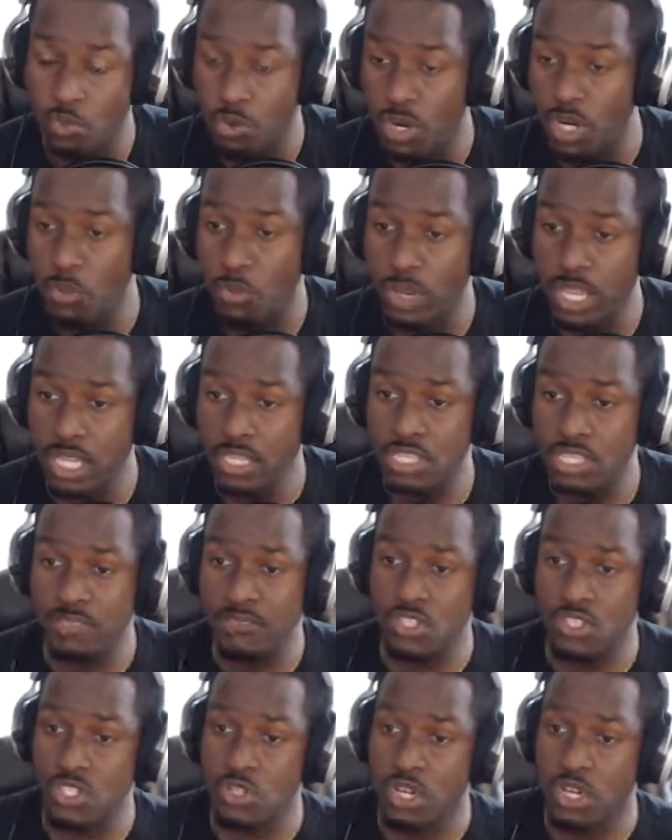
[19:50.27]
Runaway
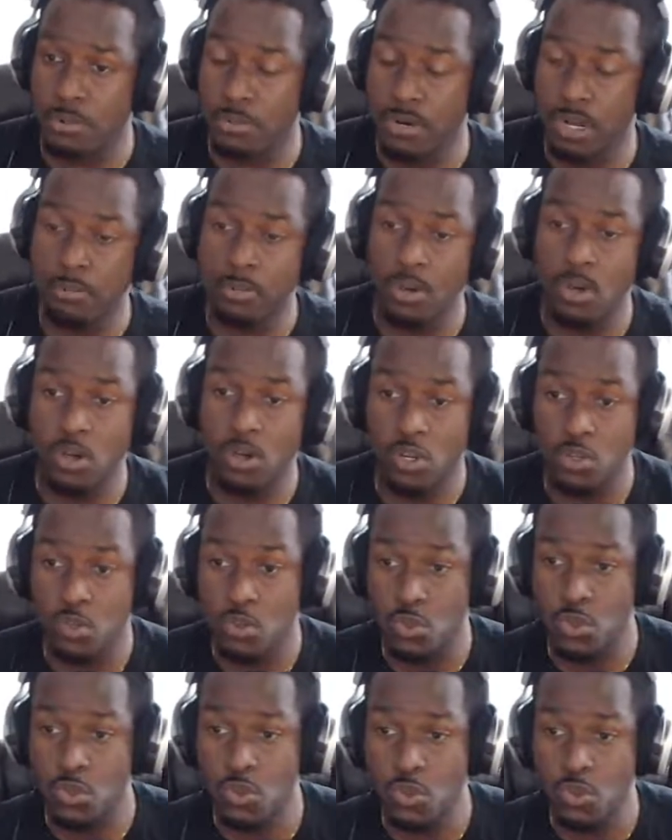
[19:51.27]
TV show coming up on
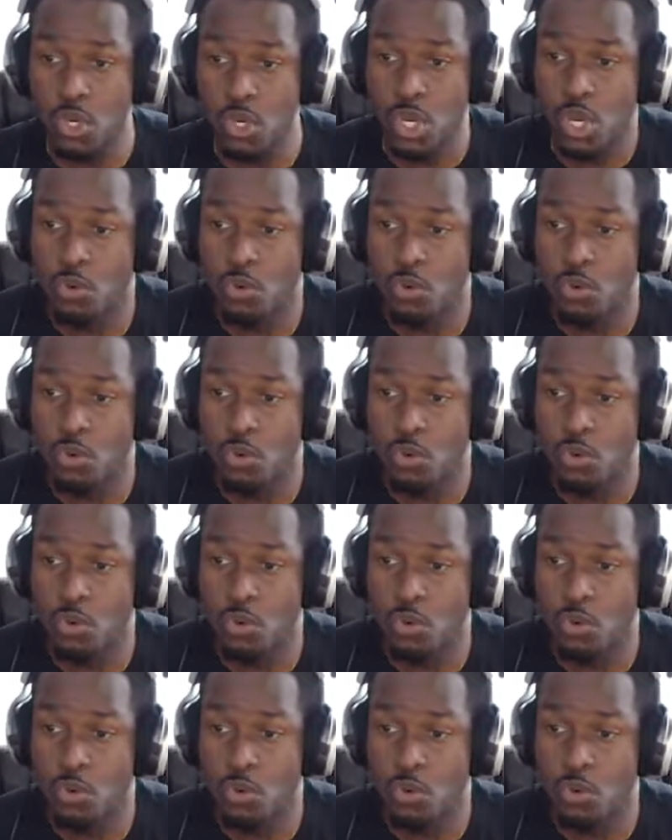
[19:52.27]
Hulu.